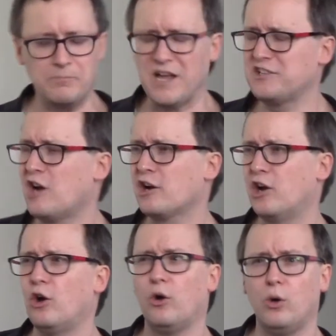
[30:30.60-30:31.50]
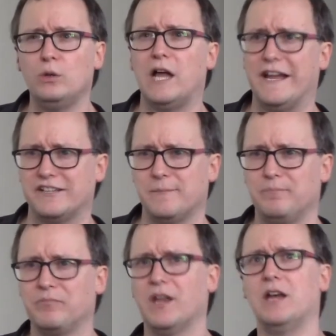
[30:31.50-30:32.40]
I talk a whole lot
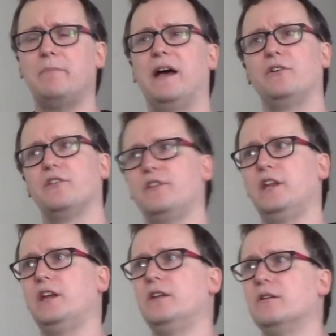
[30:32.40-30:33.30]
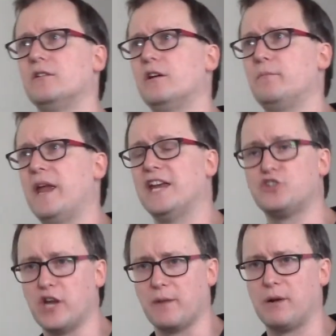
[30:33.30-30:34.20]
about the
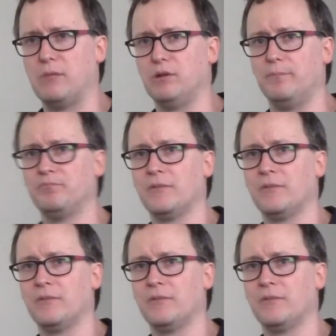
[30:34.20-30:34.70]
handshake problem.